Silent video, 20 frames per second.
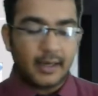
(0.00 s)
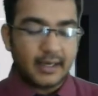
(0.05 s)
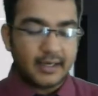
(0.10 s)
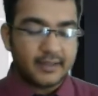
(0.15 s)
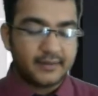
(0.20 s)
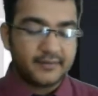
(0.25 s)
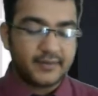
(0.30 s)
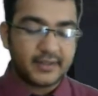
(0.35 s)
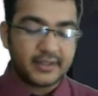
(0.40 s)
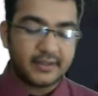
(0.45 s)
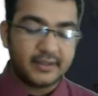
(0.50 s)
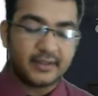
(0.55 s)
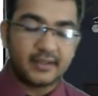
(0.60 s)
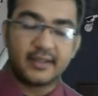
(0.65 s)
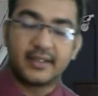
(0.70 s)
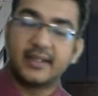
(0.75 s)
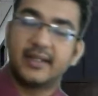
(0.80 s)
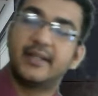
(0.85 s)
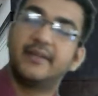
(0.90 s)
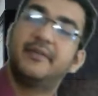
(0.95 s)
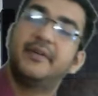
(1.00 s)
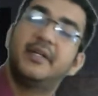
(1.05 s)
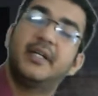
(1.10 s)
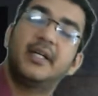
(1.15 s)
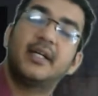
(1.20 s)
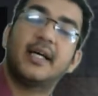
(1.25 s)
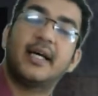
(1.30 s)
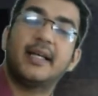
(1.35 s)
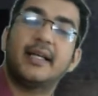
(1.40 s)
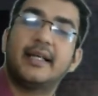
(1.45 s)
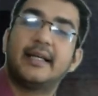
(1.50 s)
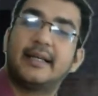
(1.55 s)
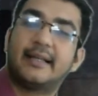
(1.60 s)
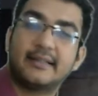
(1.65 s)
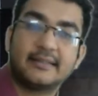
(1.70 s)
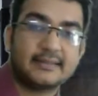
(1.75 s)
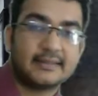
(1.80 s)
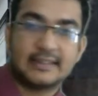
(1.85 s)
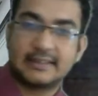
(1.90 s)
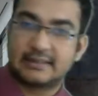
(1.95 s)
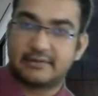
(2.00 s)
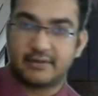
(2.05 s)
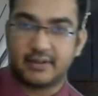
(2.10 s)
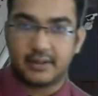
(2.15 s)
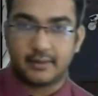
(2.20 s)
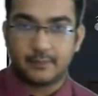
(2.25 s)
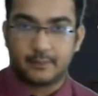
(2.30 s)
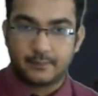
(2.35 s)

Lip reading: with dividend and interest as well.